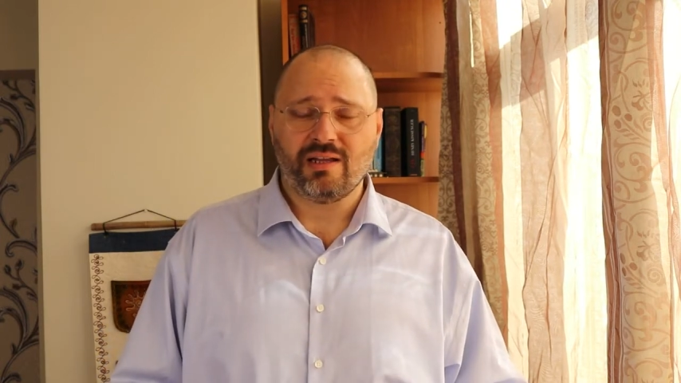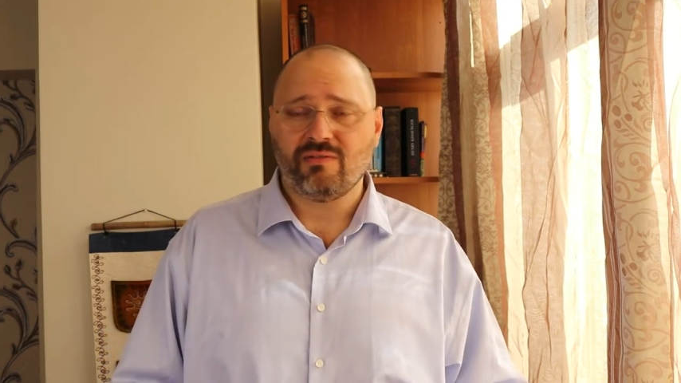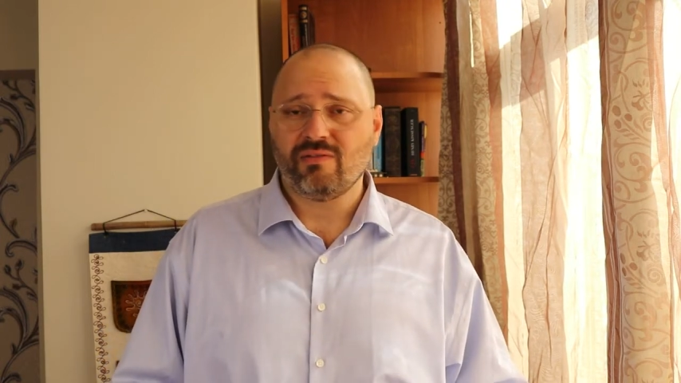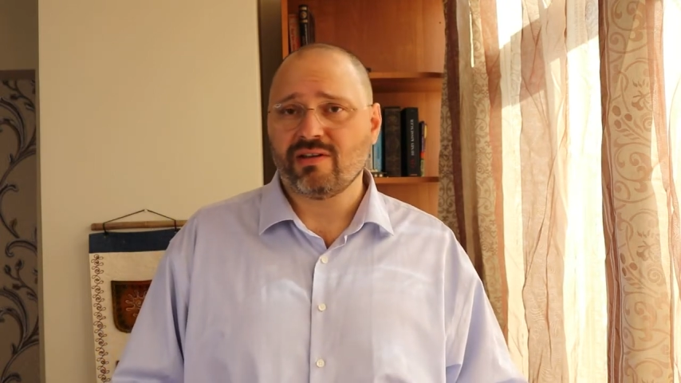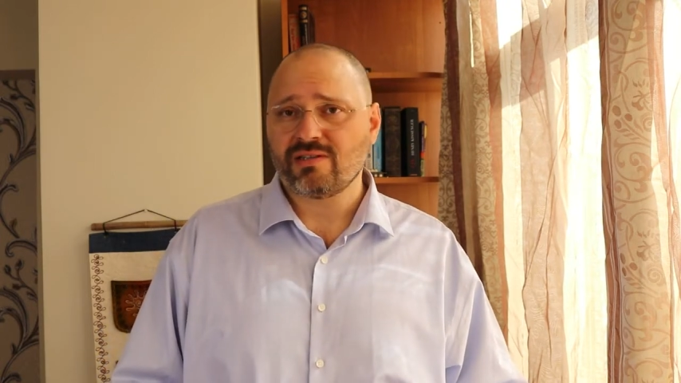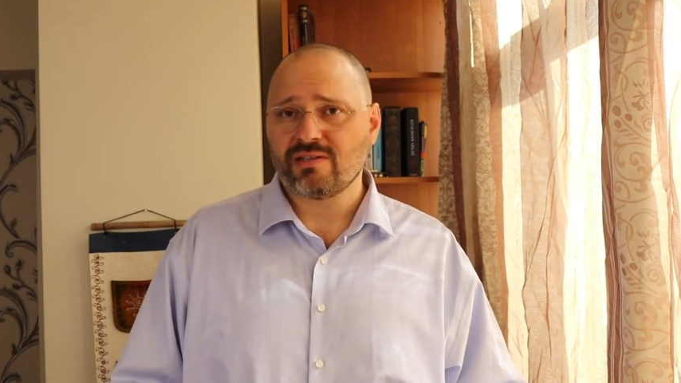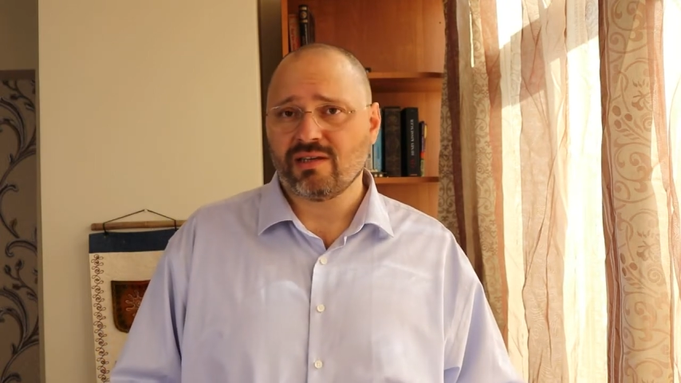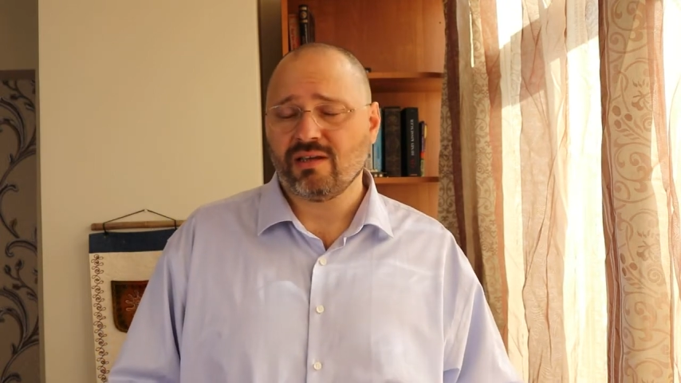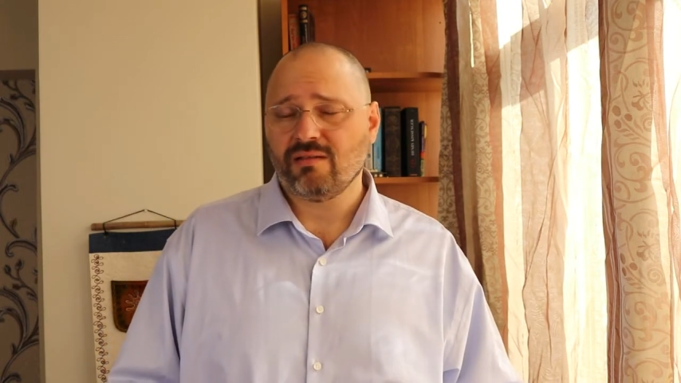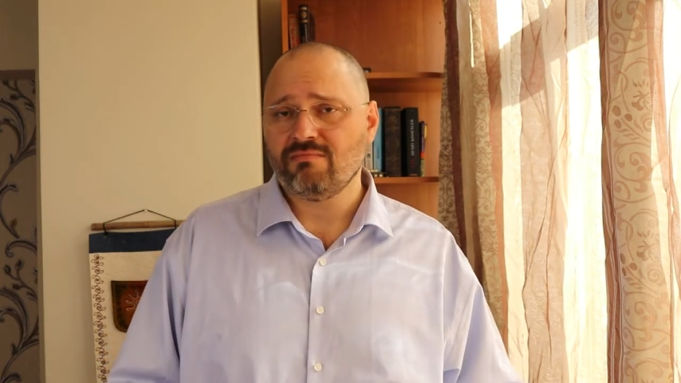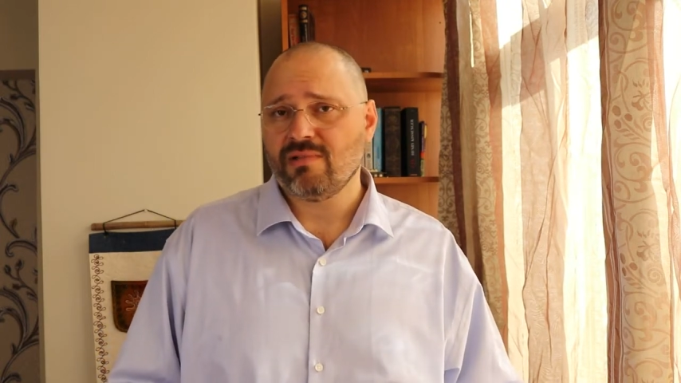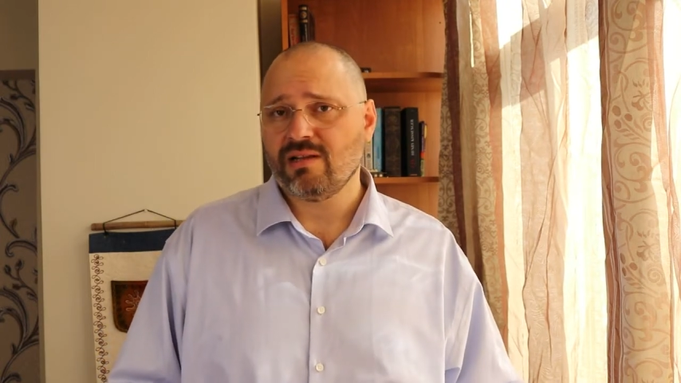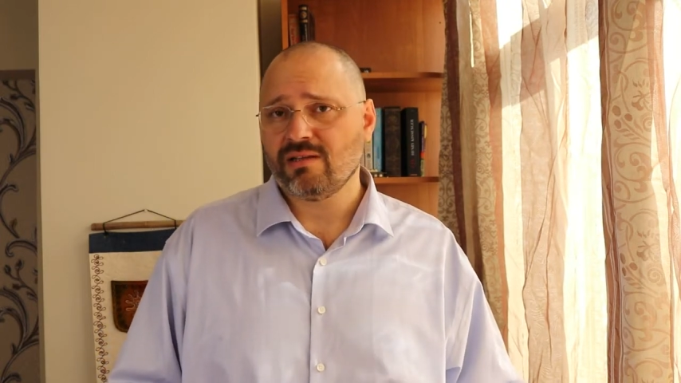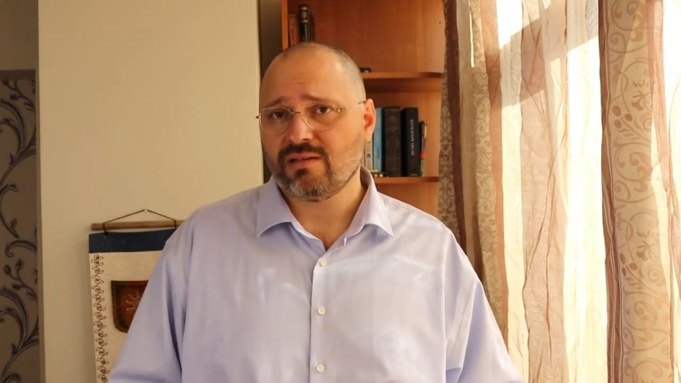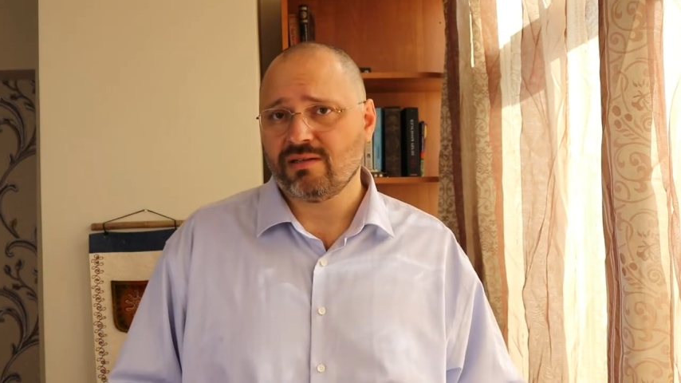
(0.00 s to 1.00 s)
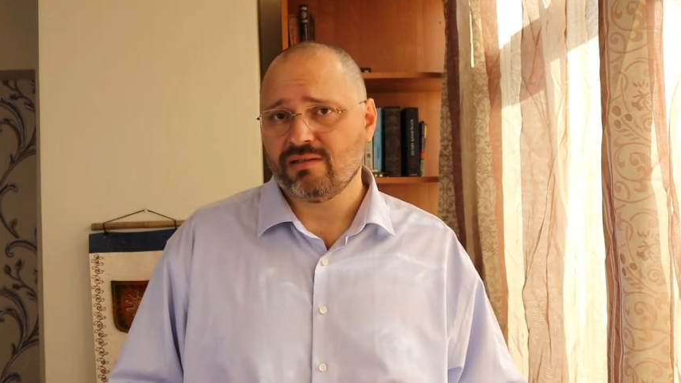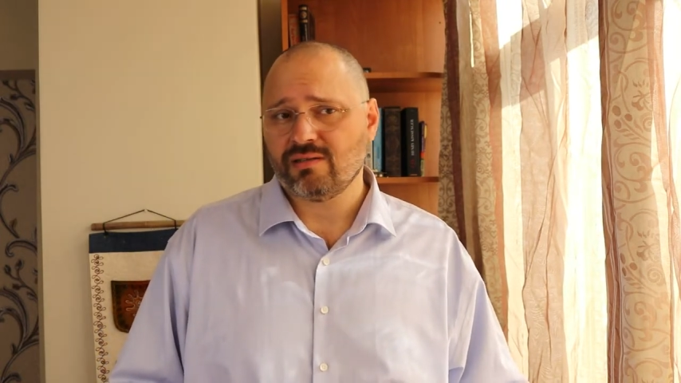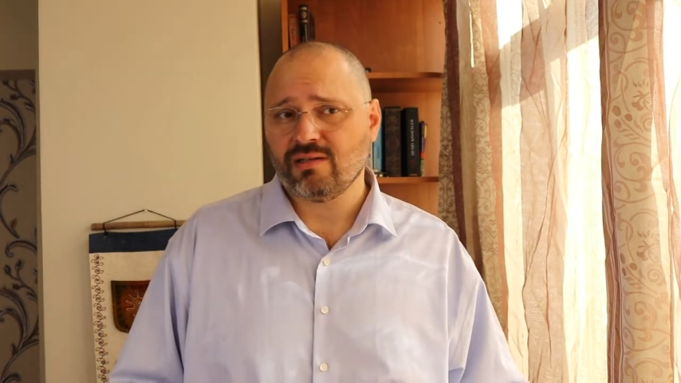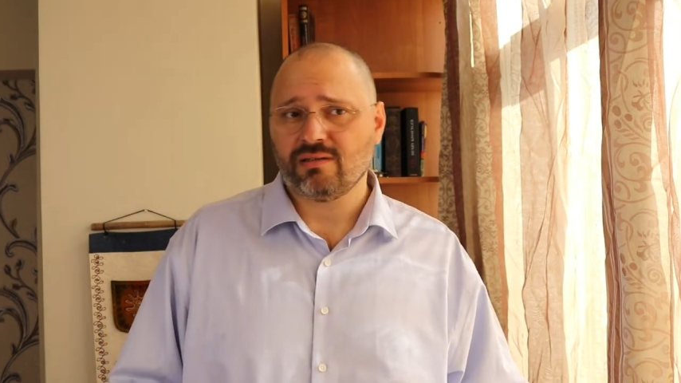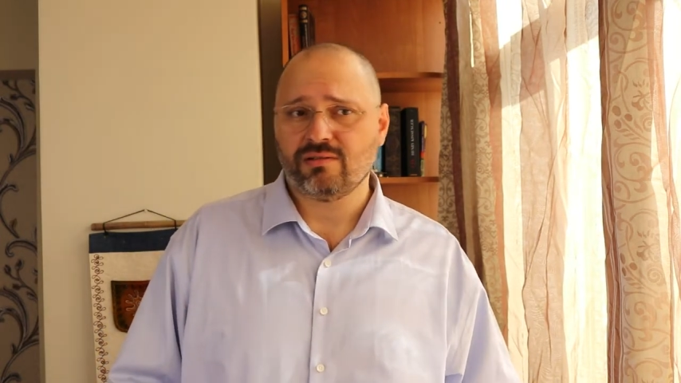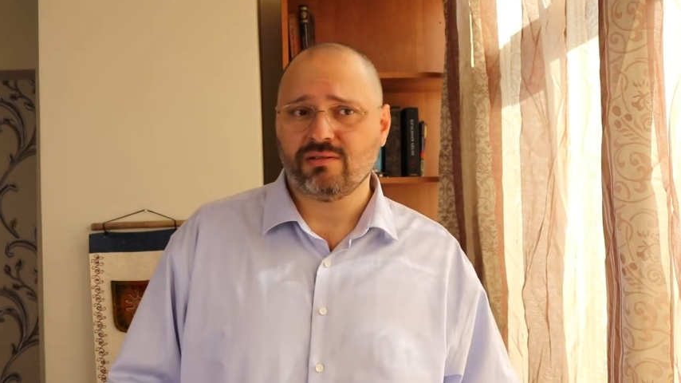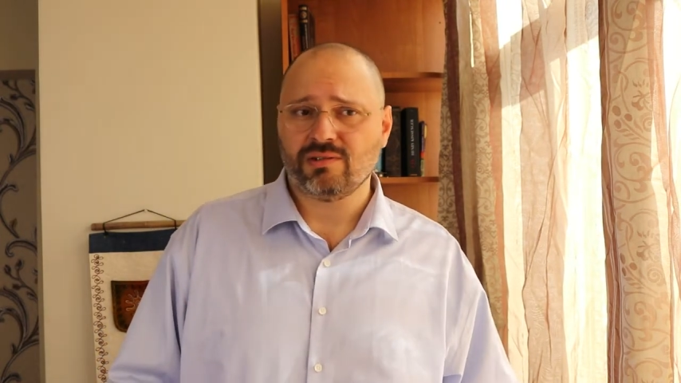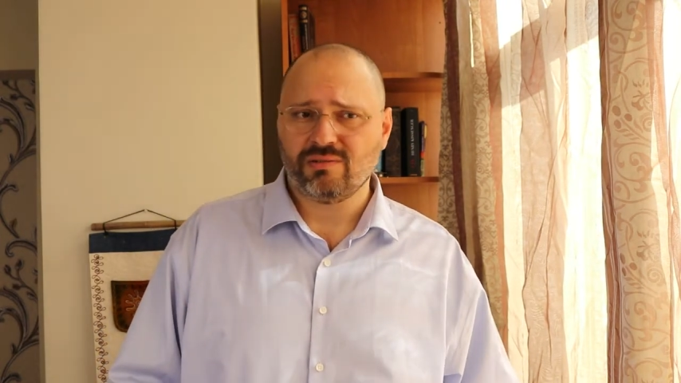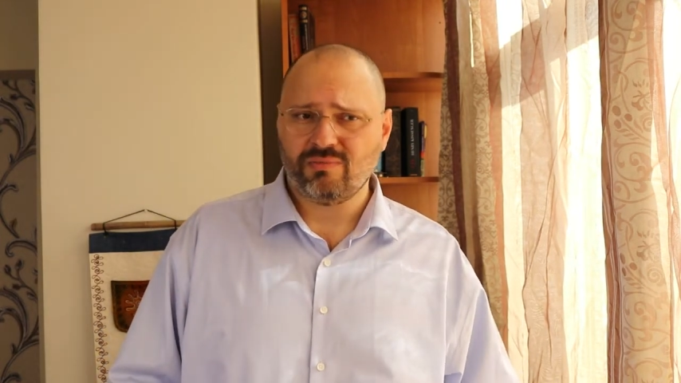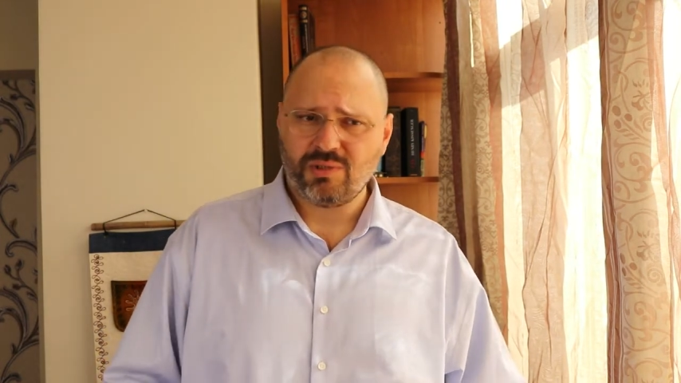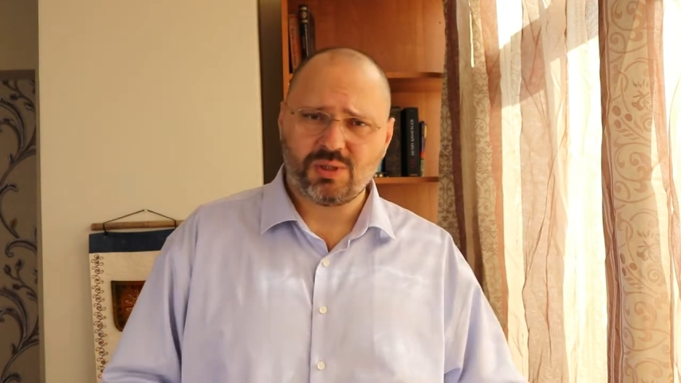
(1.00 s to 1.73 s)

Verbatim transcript: advancing in military technology,